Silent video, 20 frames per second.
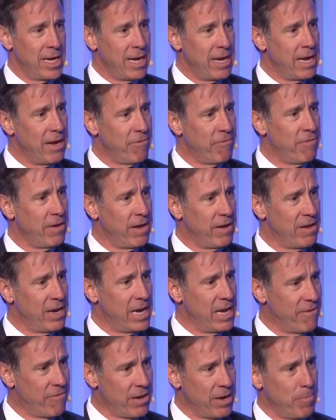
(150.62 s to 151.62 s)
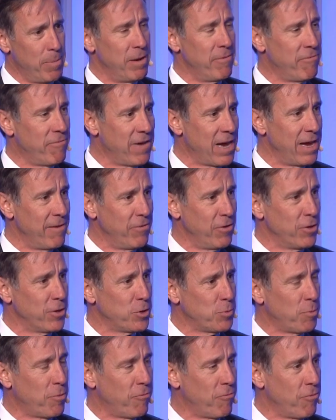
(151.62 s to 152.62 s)
If it had been 5 years
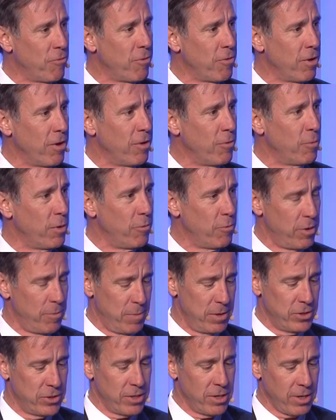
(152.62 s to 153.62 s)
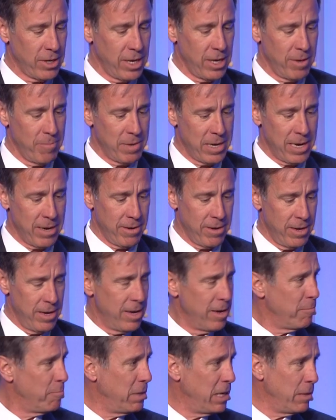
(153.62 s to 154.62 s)
before, we would have been talking about
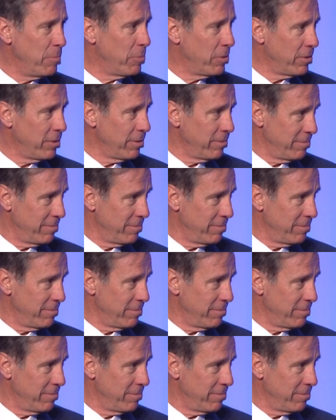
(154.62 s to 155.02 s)
people.